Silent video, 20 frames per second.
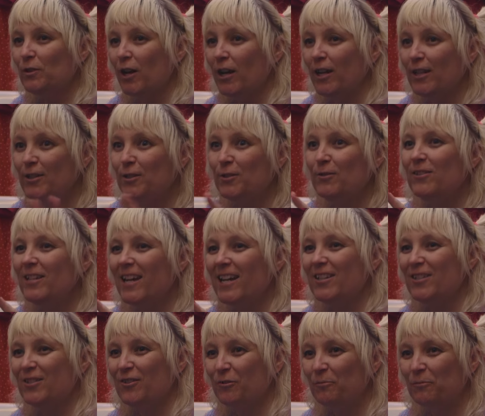I had two
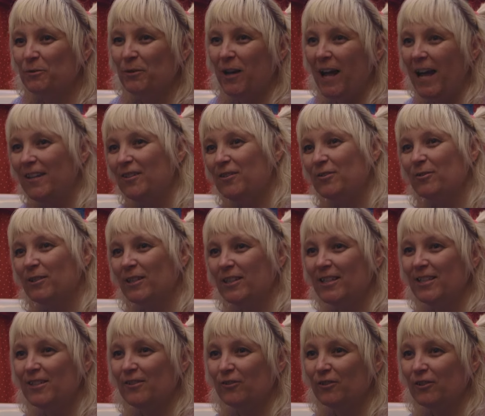day jobs and doing
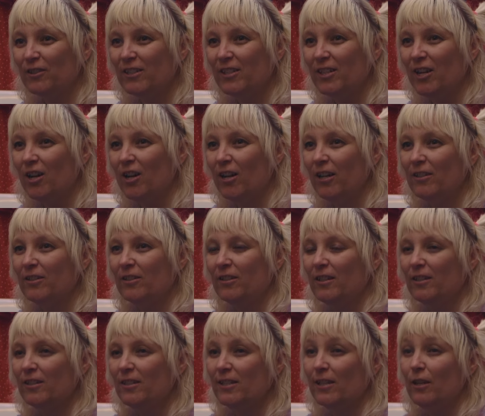this on the side. And
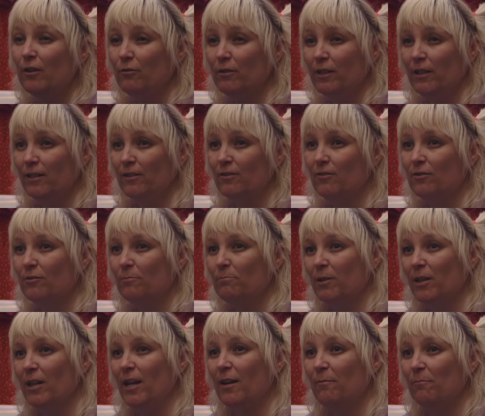then slowly it just
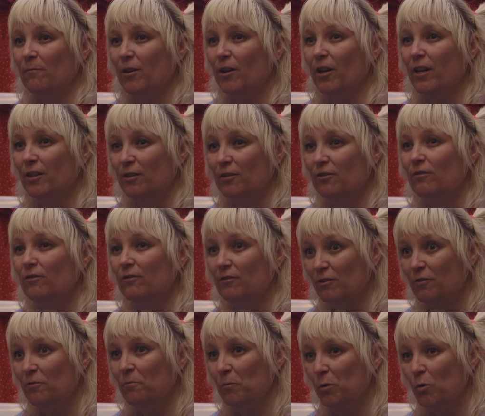became that I could
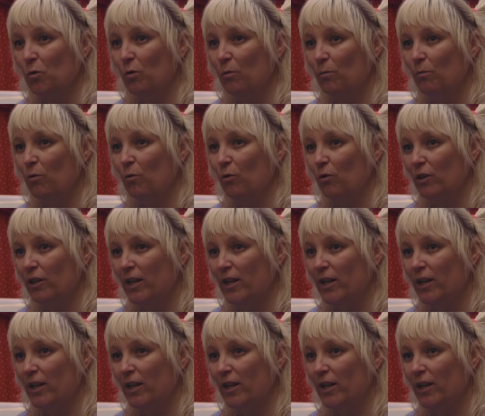do more and more.